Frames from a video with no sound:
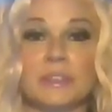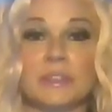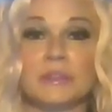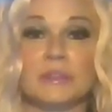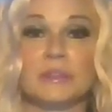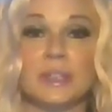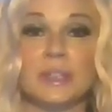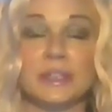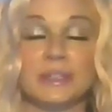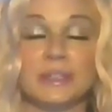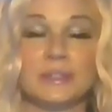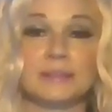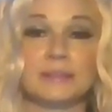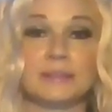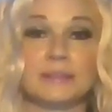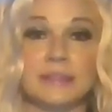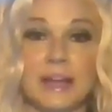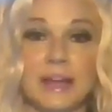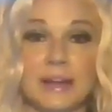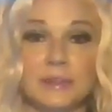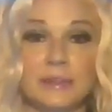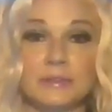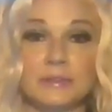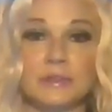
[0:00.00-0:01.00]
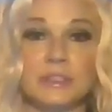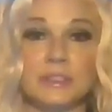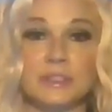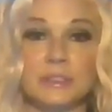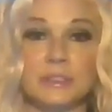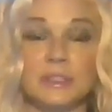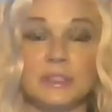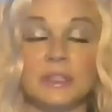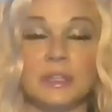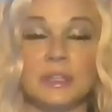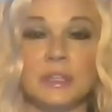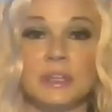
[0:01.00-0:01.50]
maybe doesn't feel
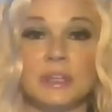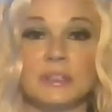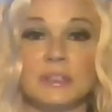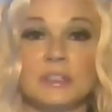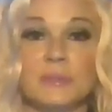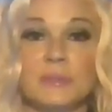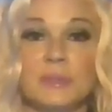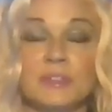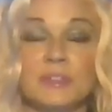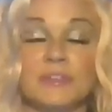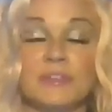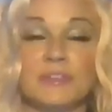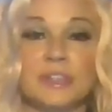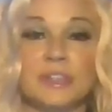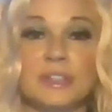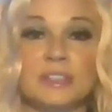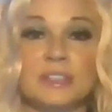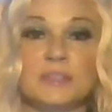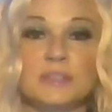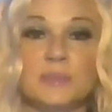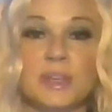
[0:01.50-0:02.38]
like it allows it